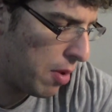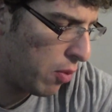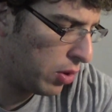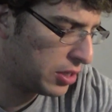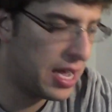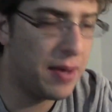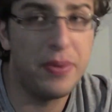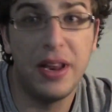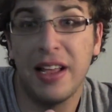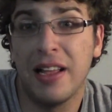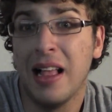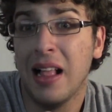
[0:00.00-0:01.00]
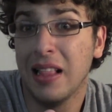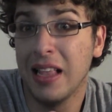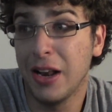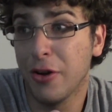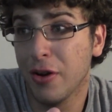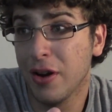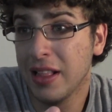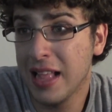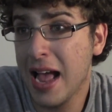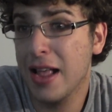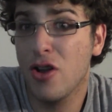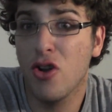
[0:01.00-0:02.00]
about what's happening later
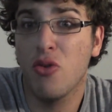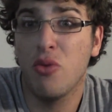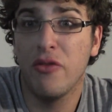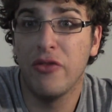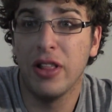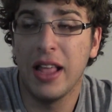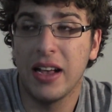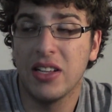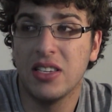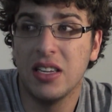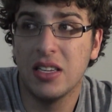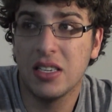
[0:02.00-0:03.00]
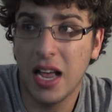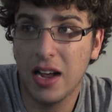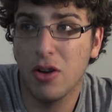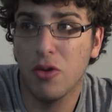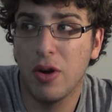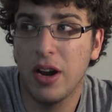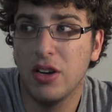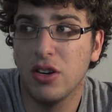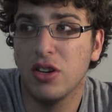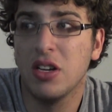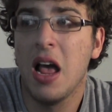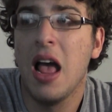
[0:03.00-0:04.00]
that year with the legacy Psycho
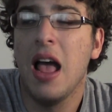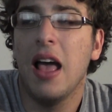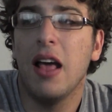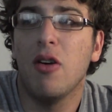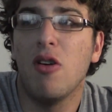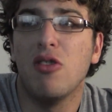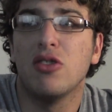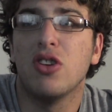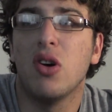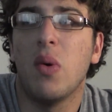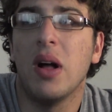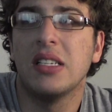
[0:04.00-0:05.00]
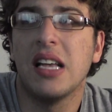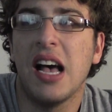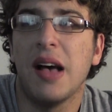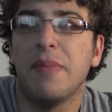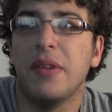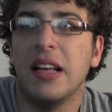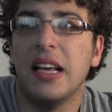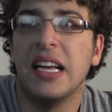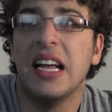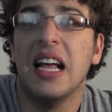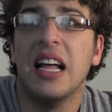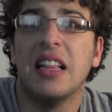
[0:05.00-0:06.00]
rangers and also what's
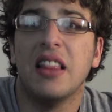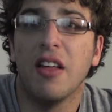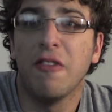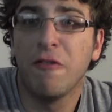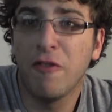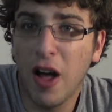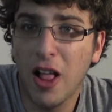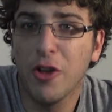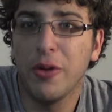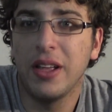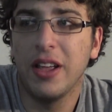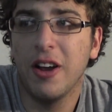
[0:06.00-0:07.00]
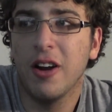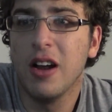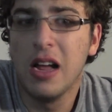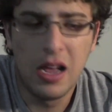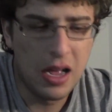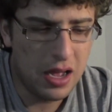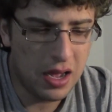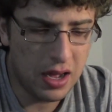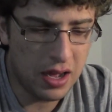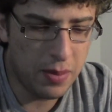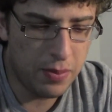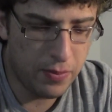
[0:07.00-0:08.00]
happening the following year
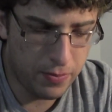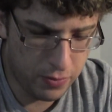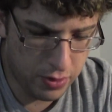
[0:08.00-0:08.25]
um,